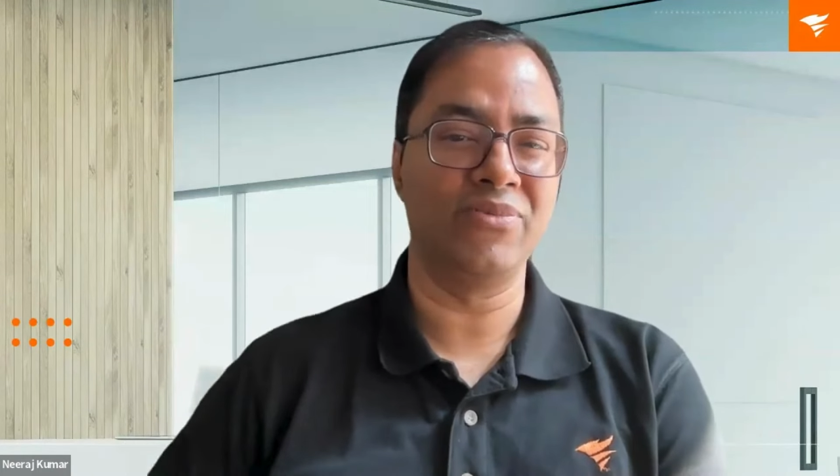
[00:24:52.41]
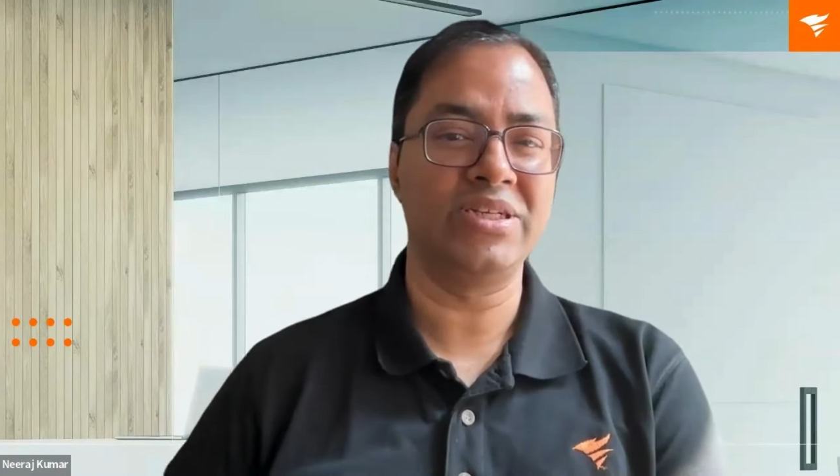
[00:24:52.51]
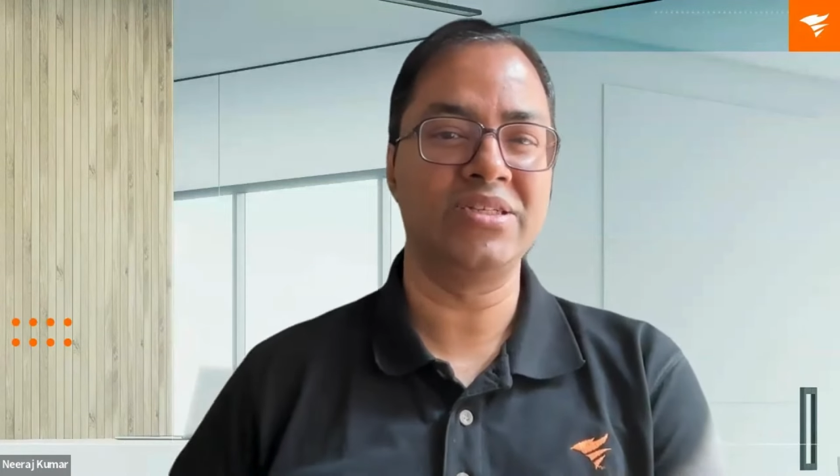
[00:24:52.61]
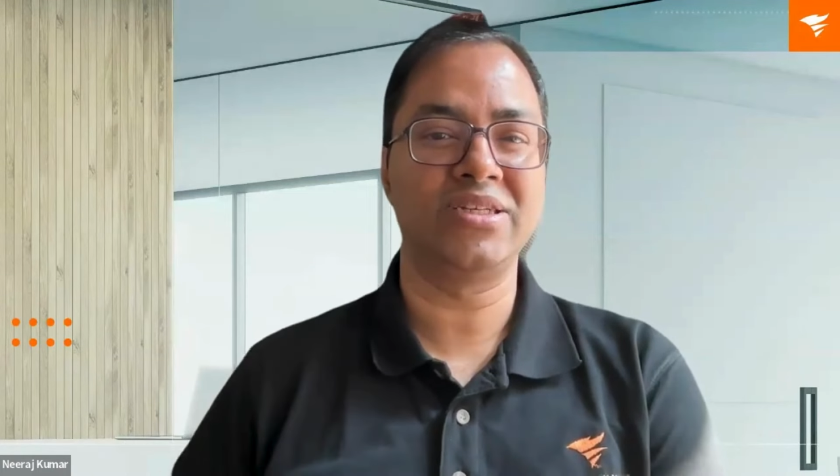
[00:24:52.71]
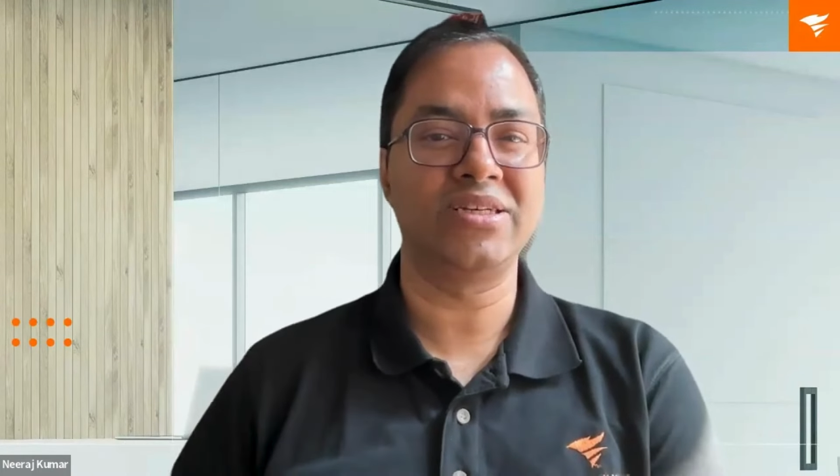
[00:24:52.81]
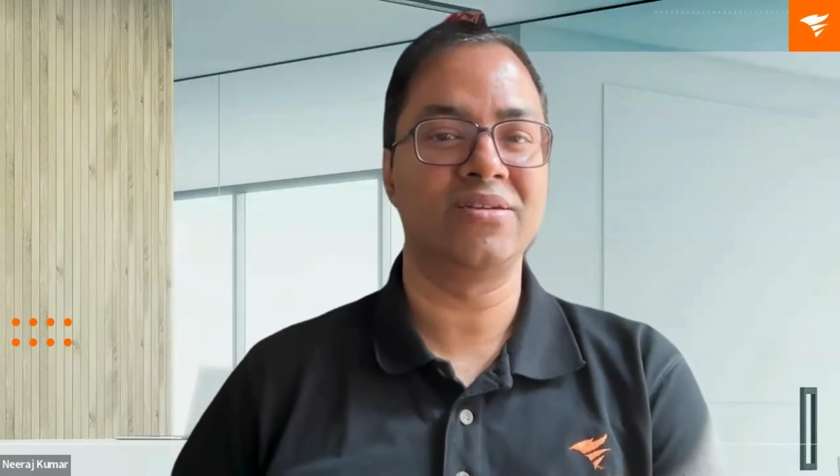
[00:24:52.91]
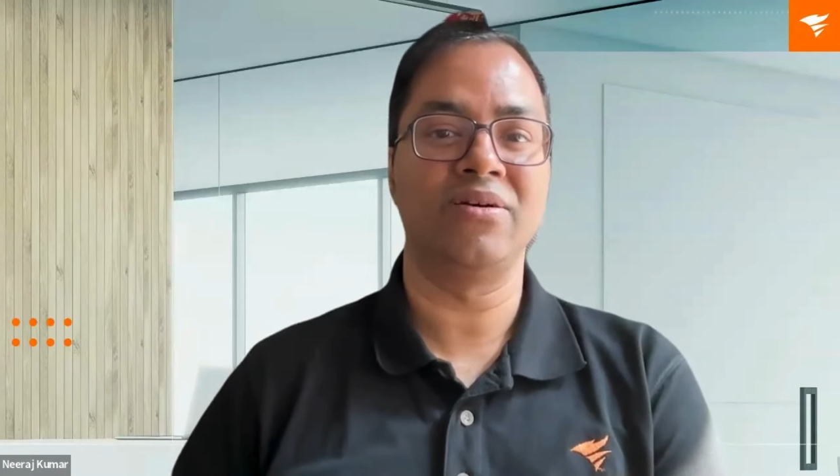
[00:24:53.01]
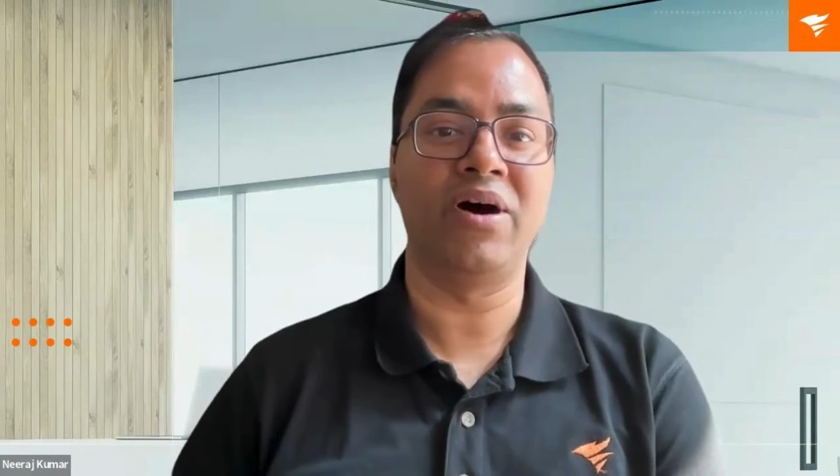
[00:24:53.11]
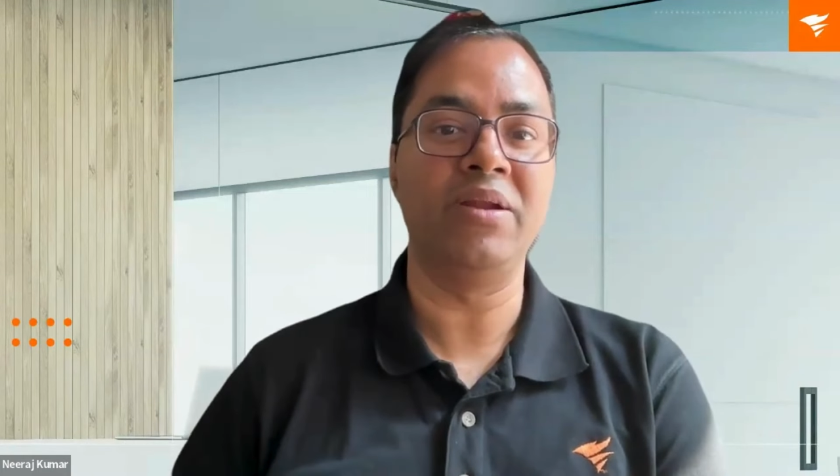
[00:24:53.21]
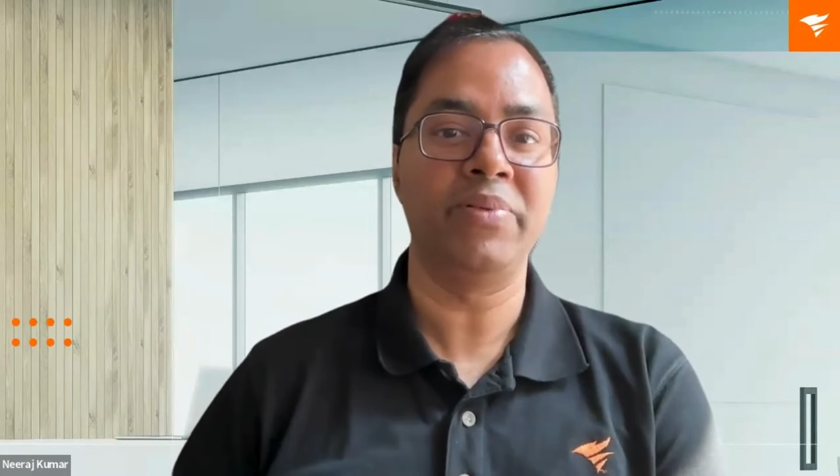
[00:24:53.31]
which is just
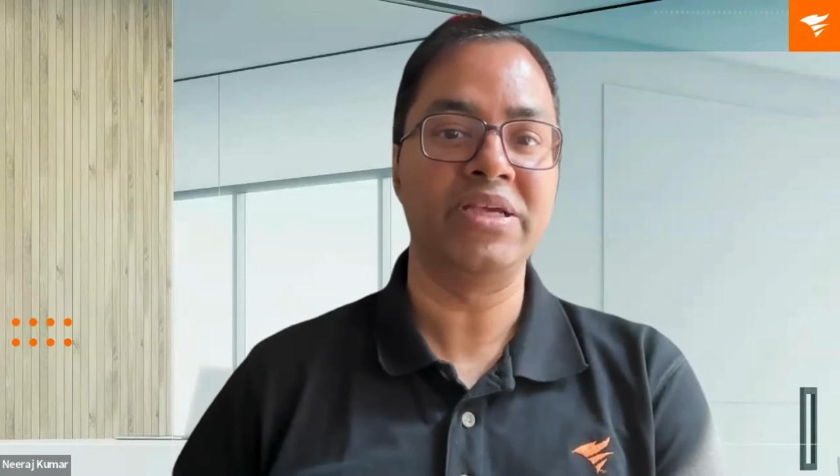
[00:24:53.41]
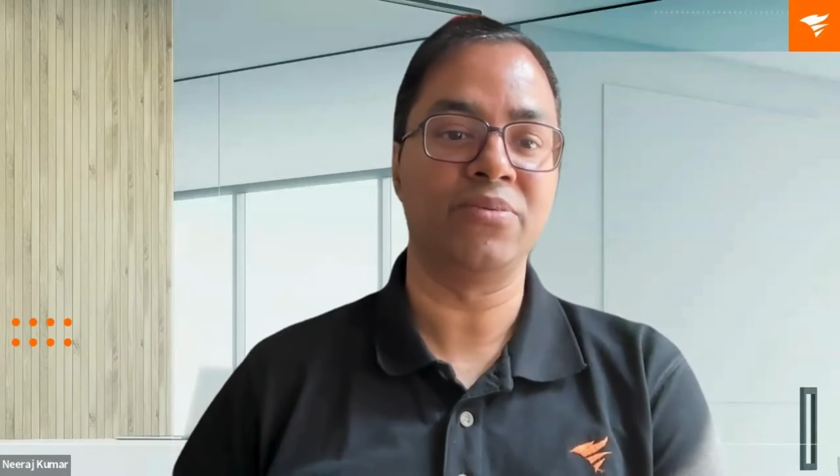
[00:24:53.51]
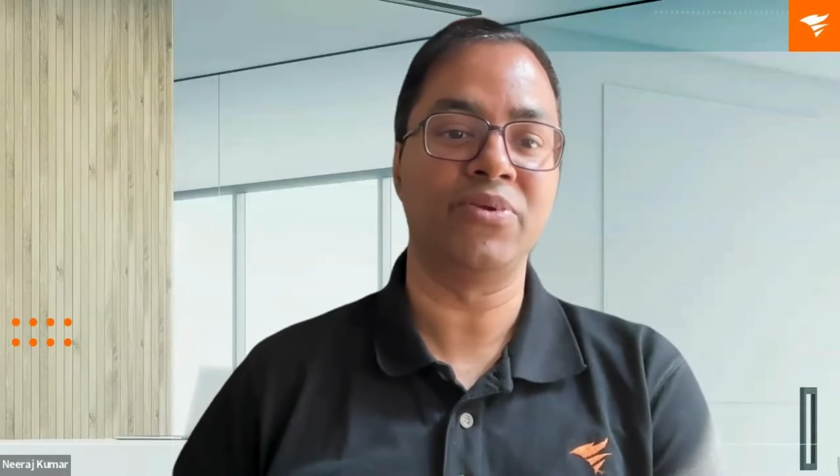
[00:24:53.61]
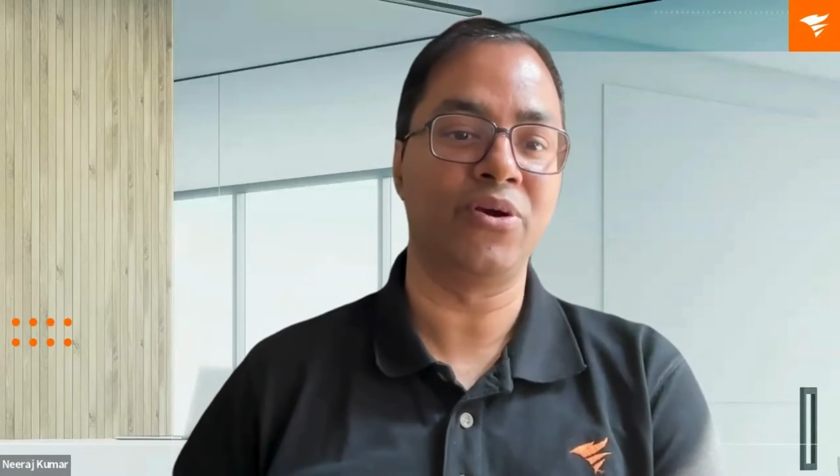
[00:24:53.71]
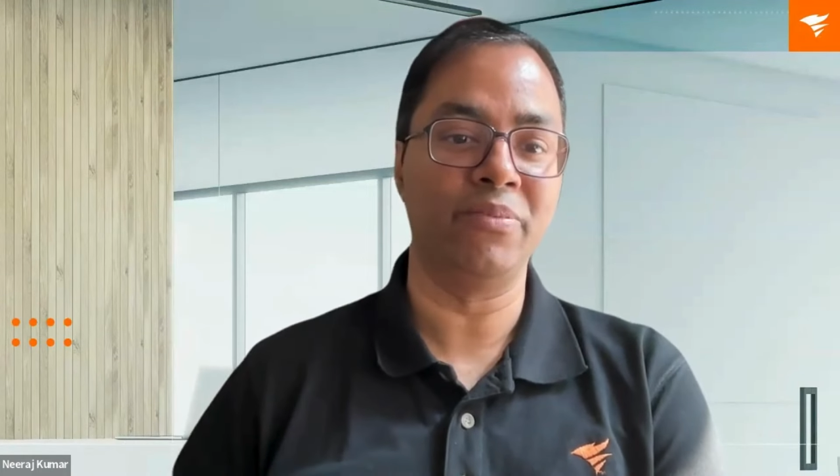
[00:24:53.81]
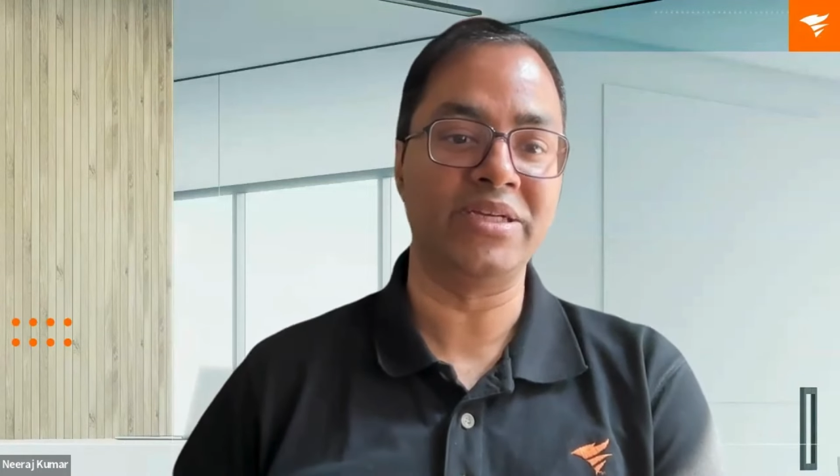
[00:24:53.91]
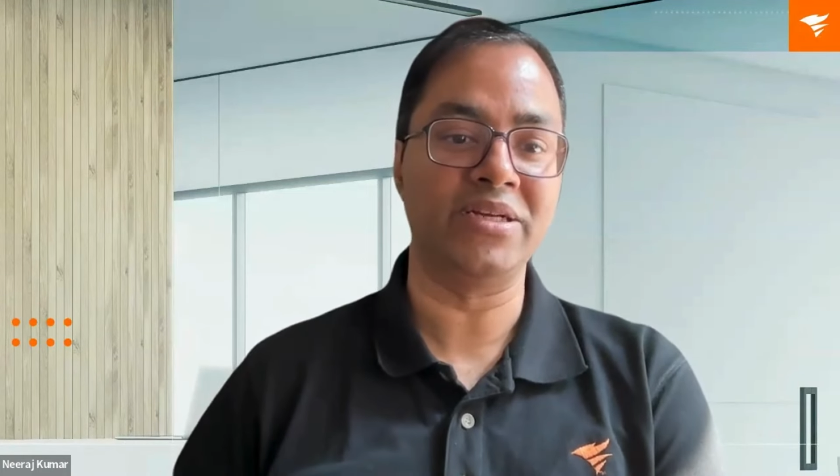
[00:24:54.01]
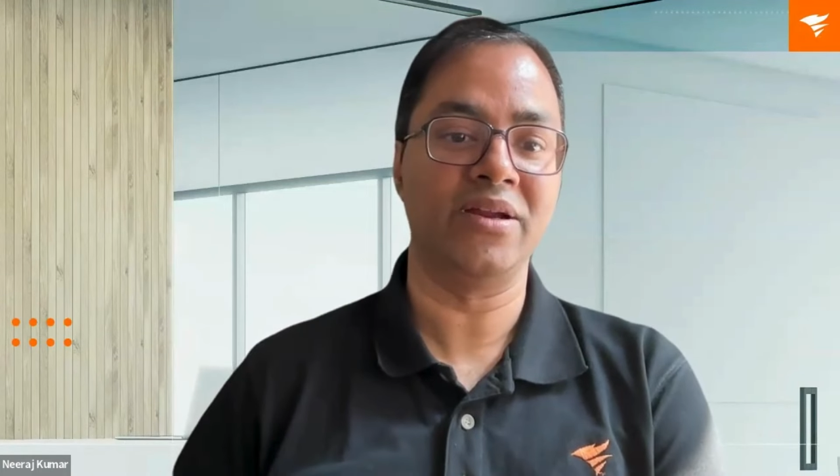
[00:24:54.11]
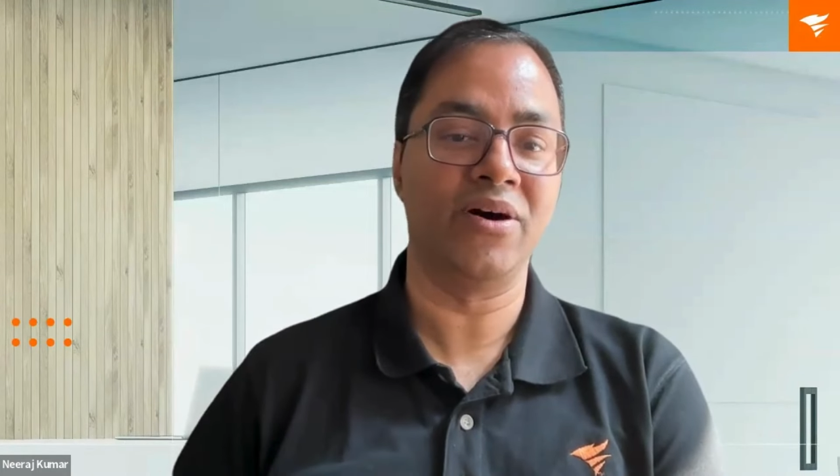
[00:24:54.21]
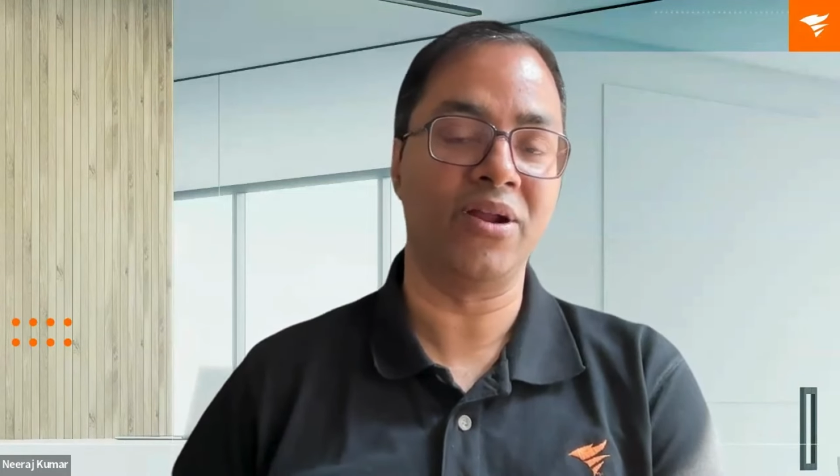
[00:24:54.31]
one piece of the automation